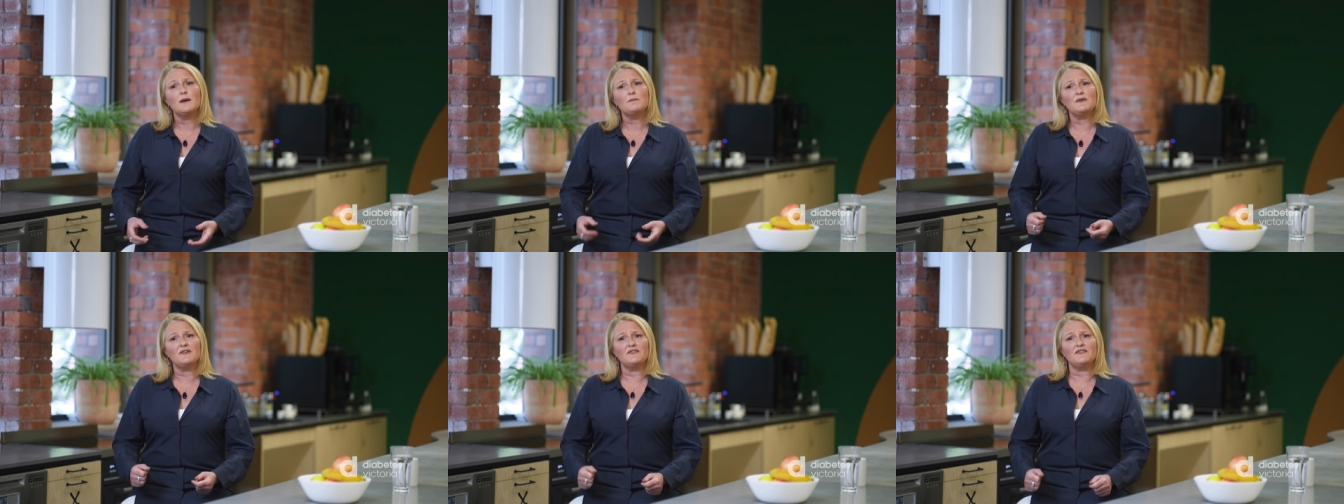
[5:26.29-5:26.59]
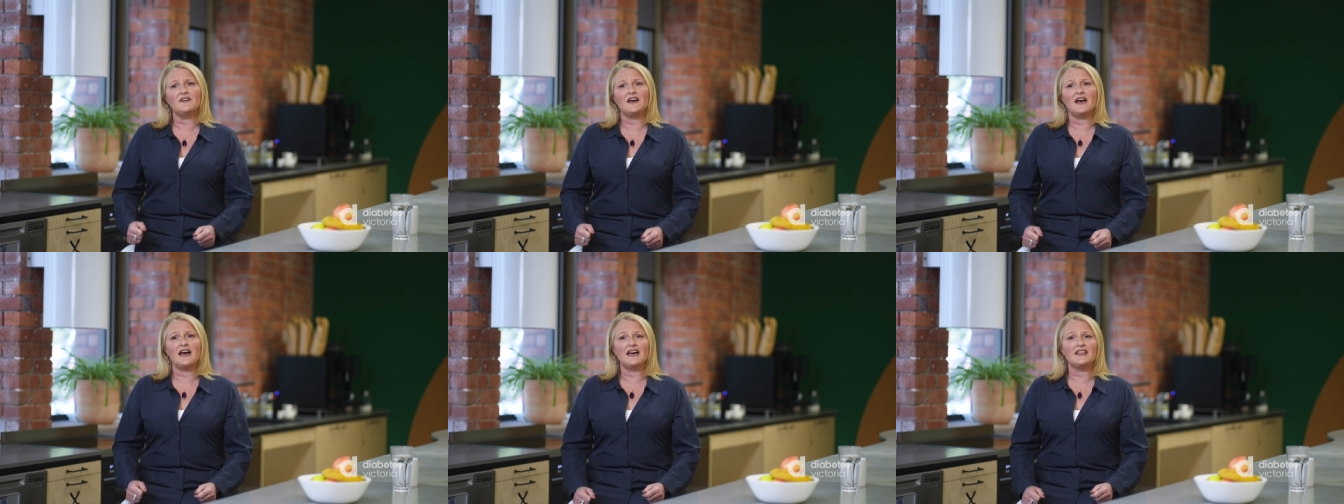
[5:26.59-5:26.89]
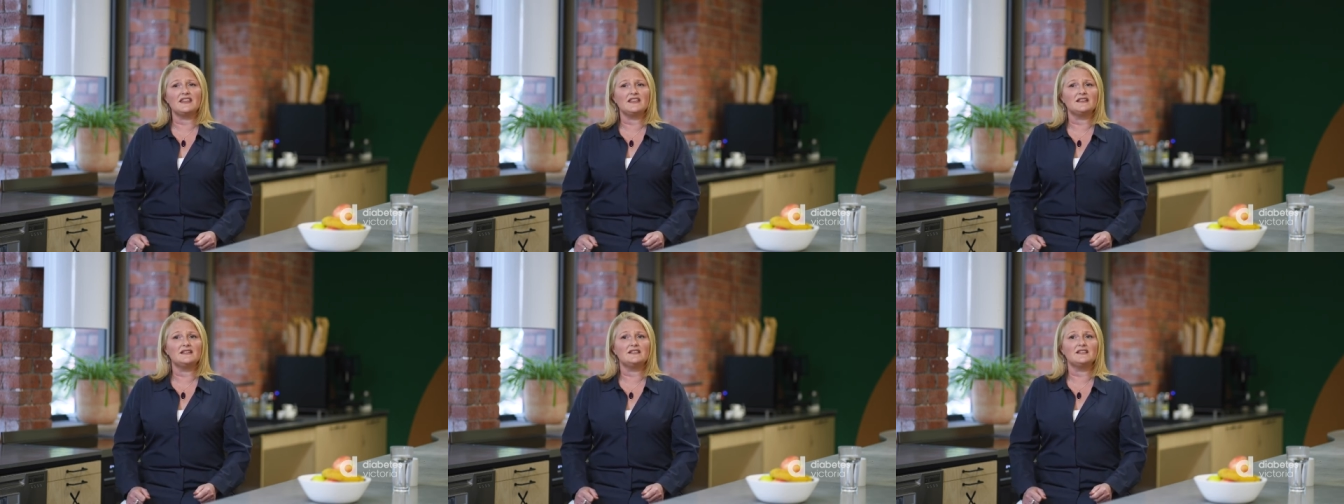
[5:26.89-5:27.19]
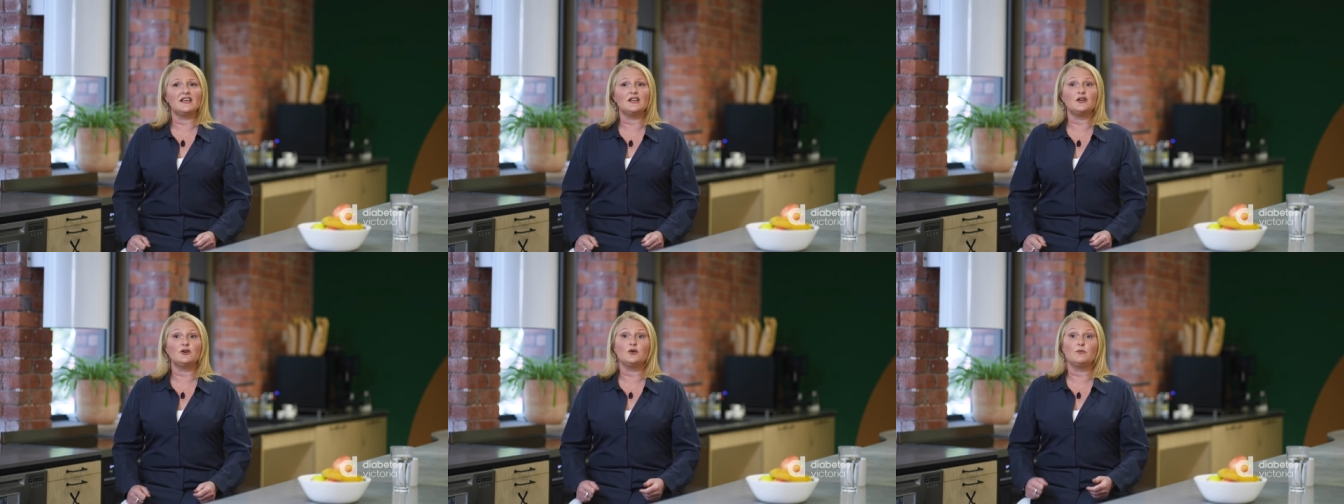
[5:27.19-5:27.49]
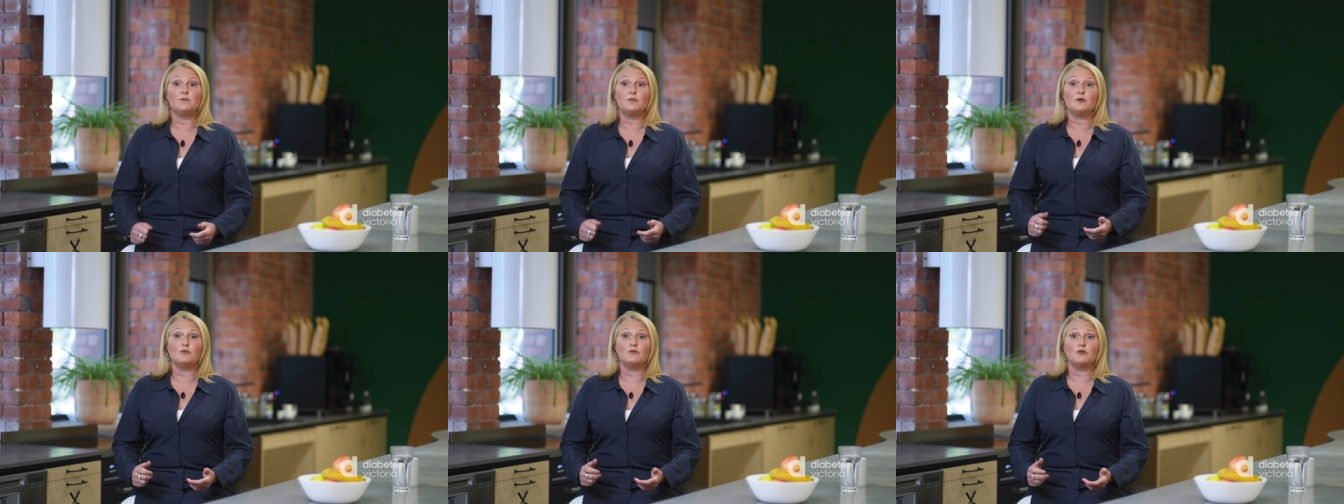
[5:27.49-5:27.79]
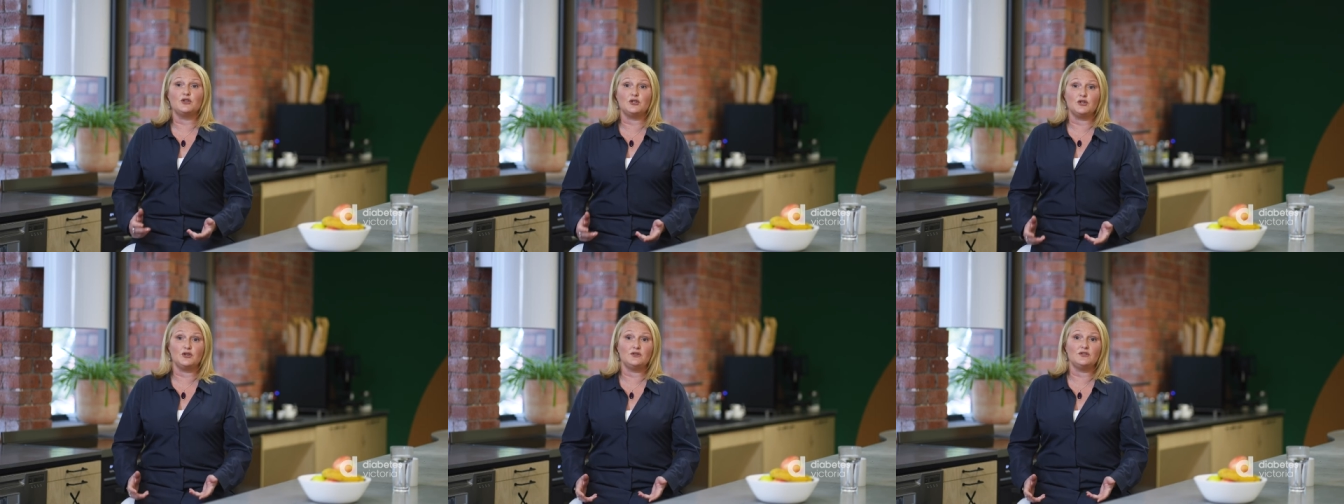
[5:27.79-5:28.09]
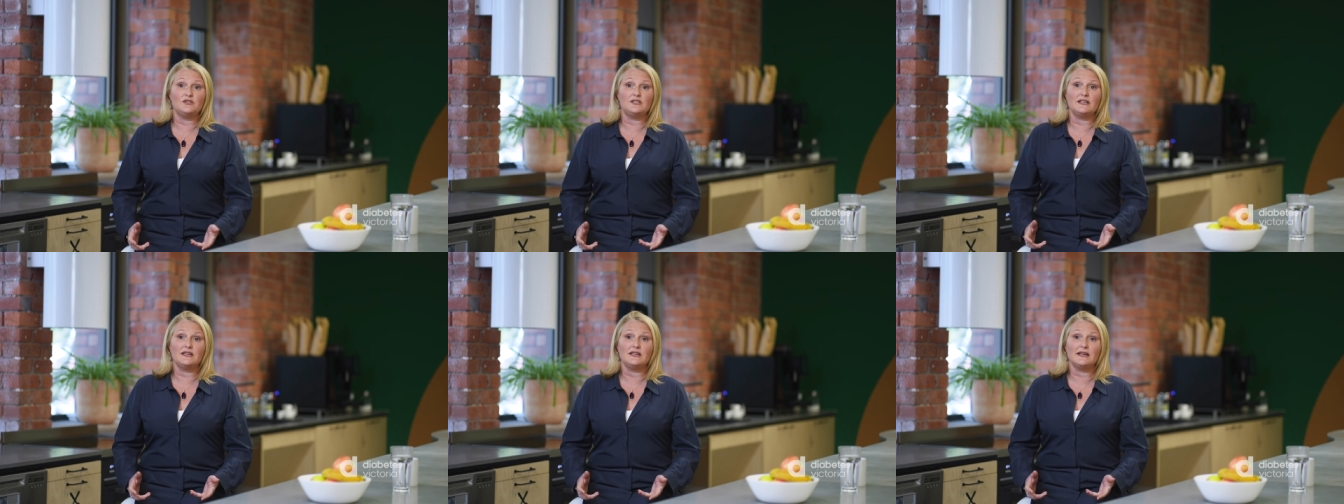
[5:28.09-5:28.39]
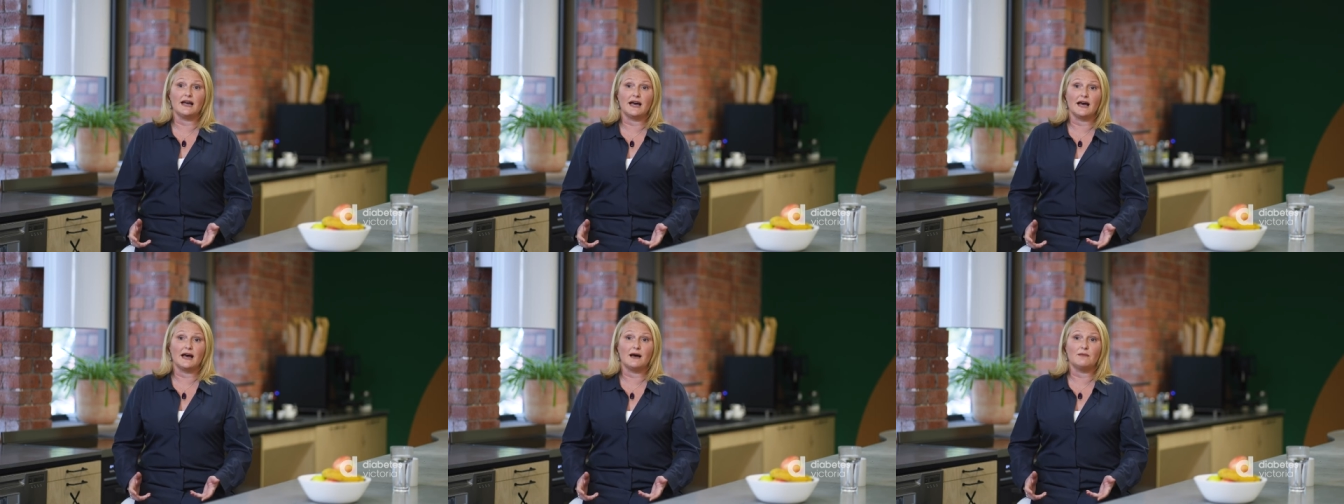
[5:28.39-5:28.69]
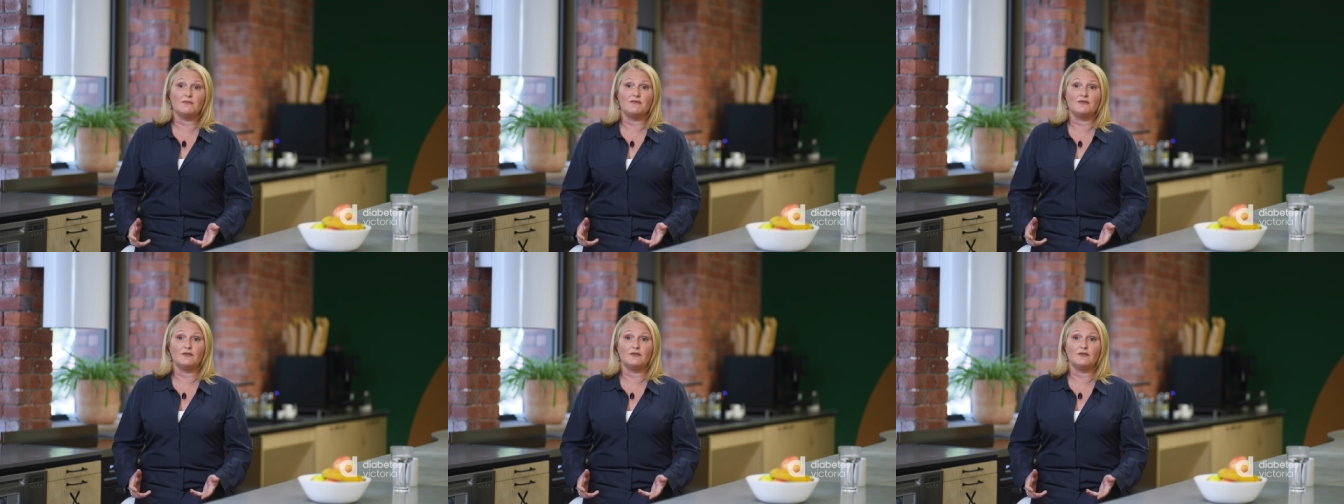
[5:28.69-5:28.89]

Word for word: but for others, it could be reducing carb